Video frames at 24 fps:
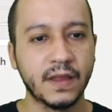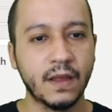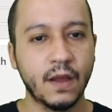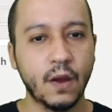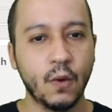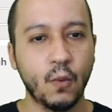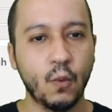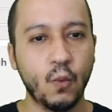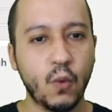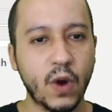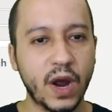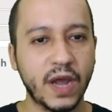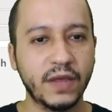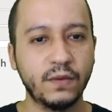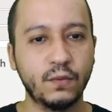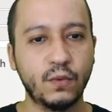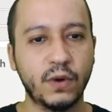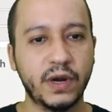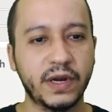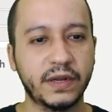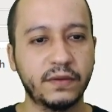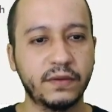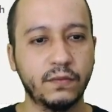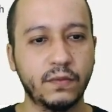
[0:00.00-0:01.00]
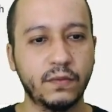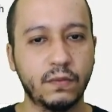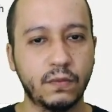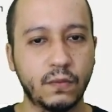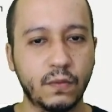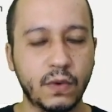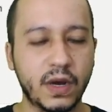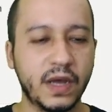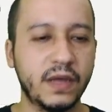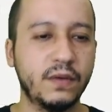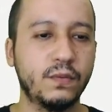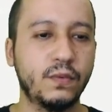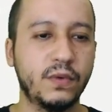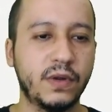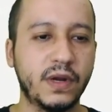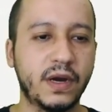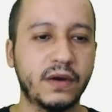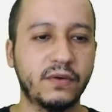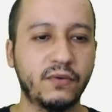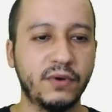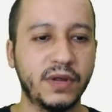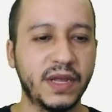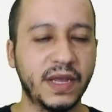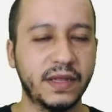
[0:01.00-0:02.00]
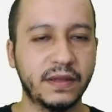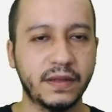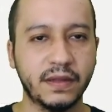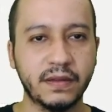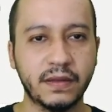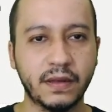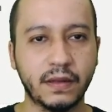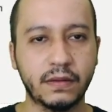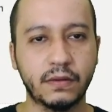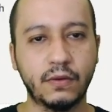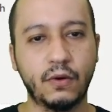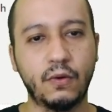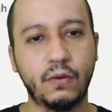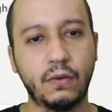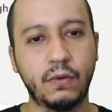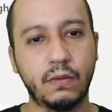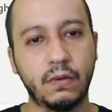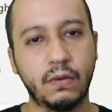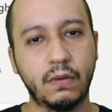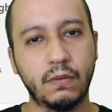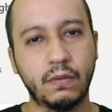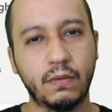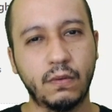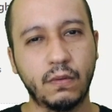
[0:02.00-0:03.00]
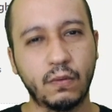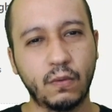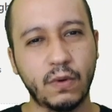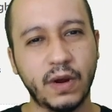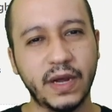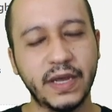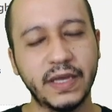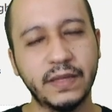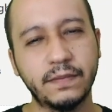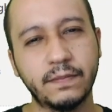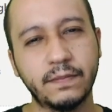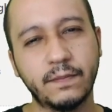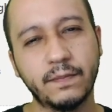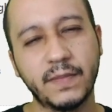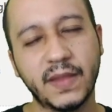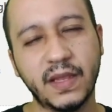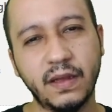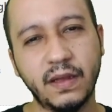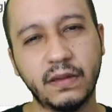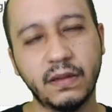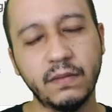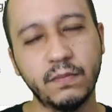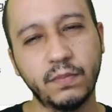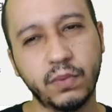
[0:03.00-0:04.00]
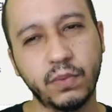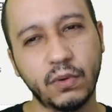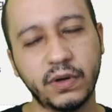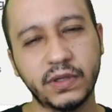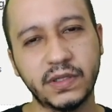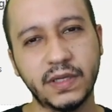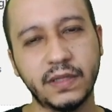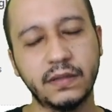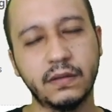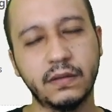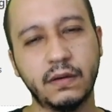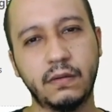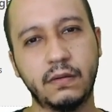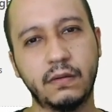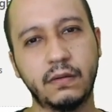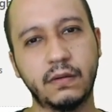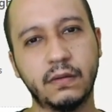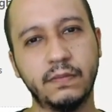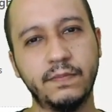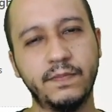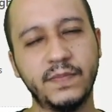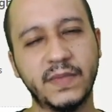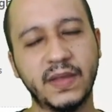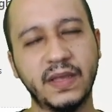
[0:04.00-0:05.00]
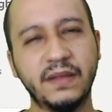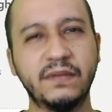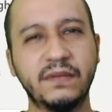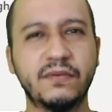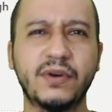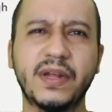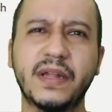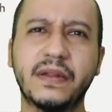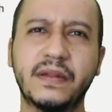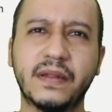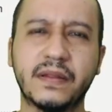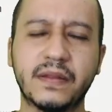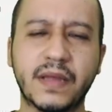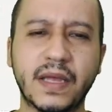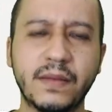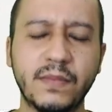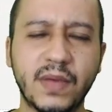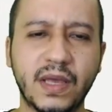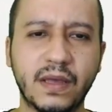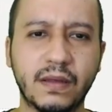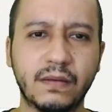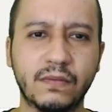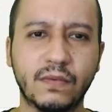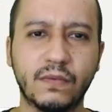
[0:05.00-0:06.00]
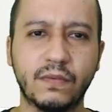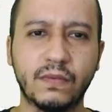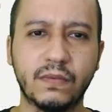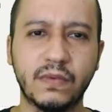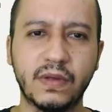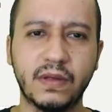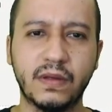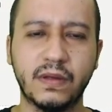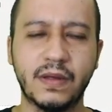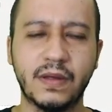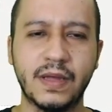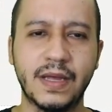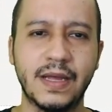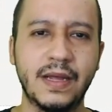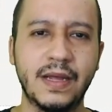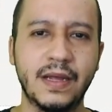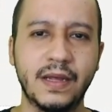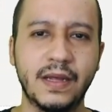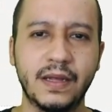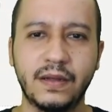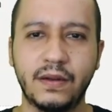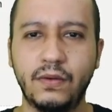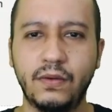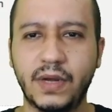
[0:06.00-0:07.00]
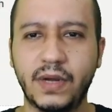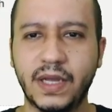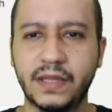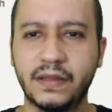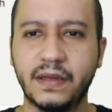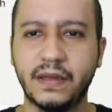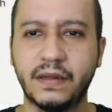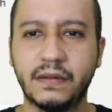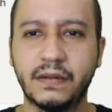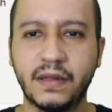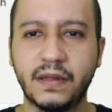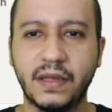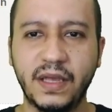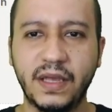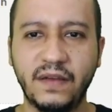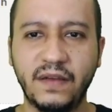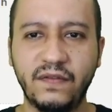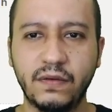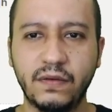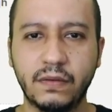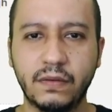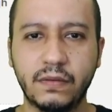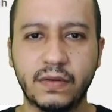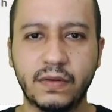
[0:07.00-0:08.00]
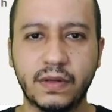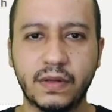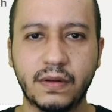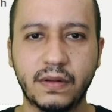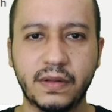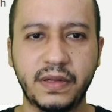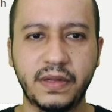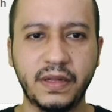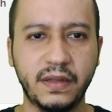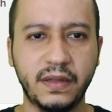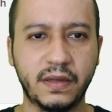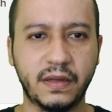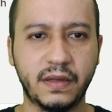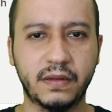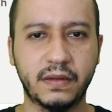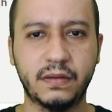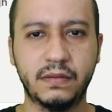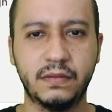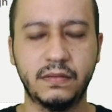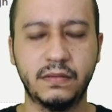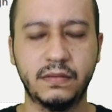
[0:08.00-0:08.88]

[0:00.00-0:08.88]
why work why we are creating this or, or, or why is important or interesting. I mean, look at this. If you see this